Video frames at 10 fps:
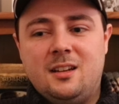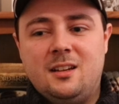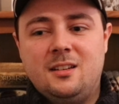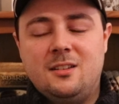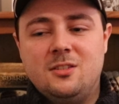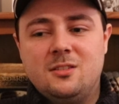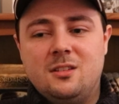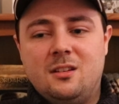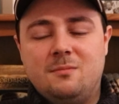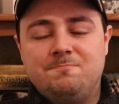you know, just
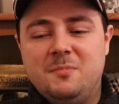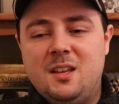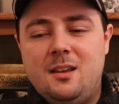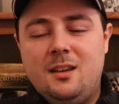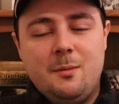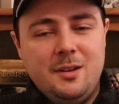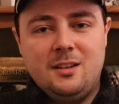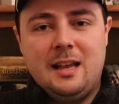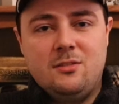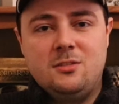coming
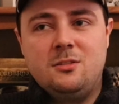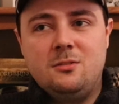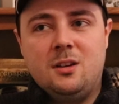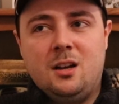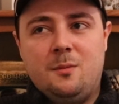together to